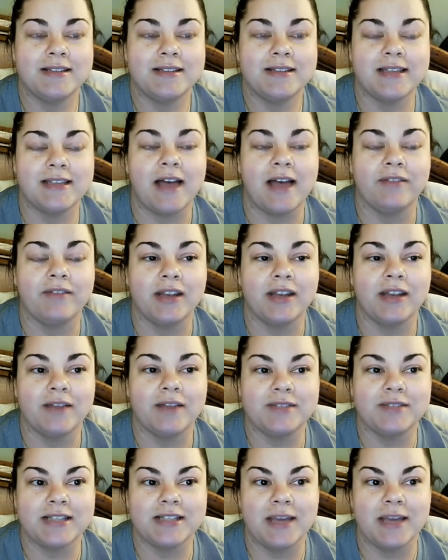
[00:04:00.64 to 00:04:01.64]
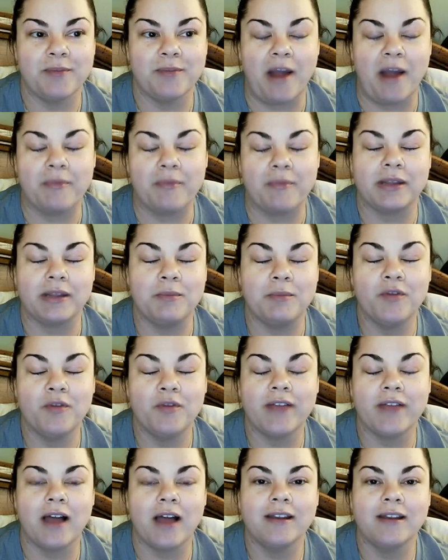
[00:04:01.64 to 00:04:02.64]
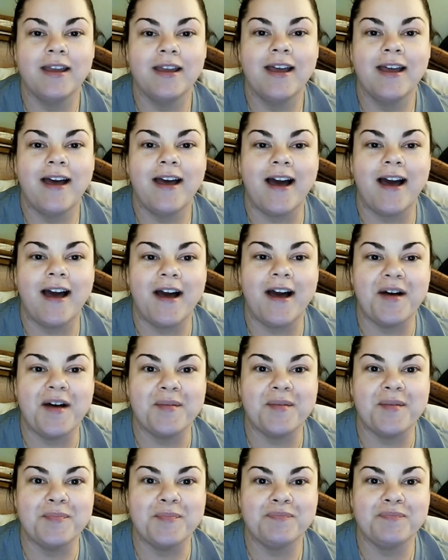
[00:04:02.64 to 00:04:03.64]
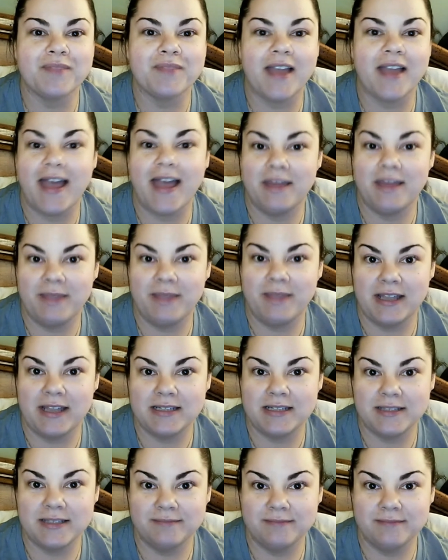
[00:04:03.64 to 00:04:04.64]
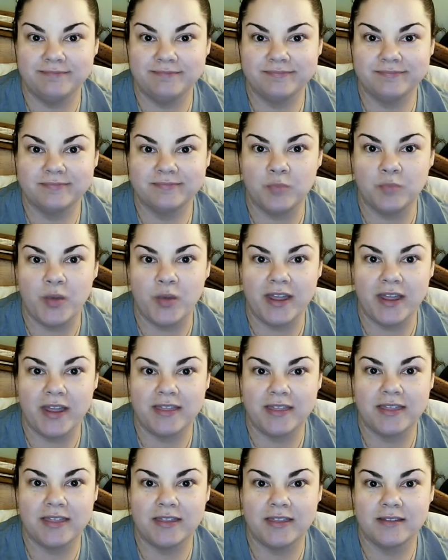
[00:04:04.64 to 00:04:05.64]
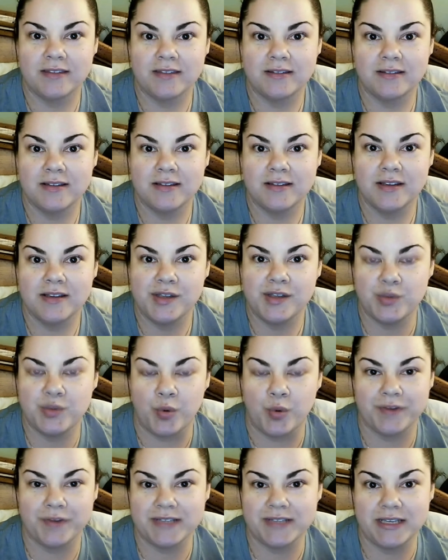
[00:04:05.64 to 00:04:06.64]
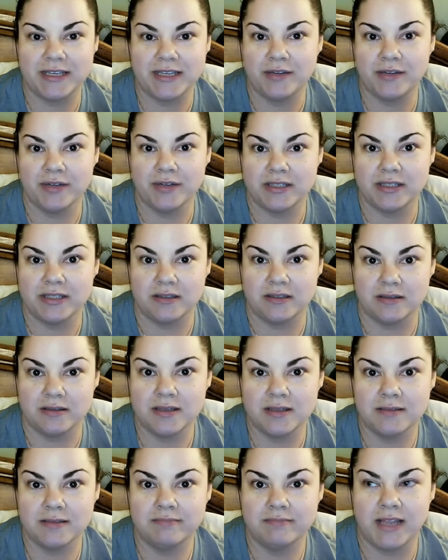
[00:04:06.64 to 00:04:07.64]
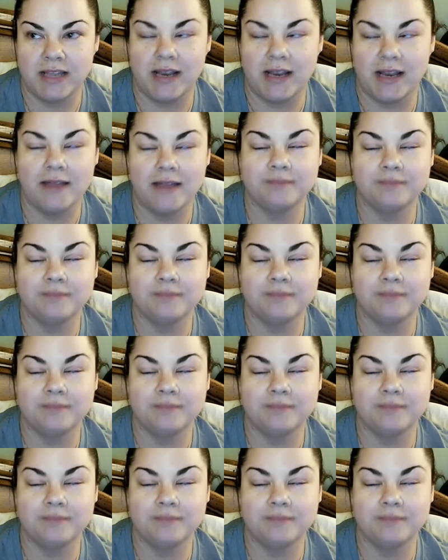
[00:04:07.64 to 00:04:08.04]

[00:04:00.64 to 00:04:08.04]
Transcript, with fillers: savvy enough to say it properly. Moving on. Um, a headband with Swarovski crystals in it.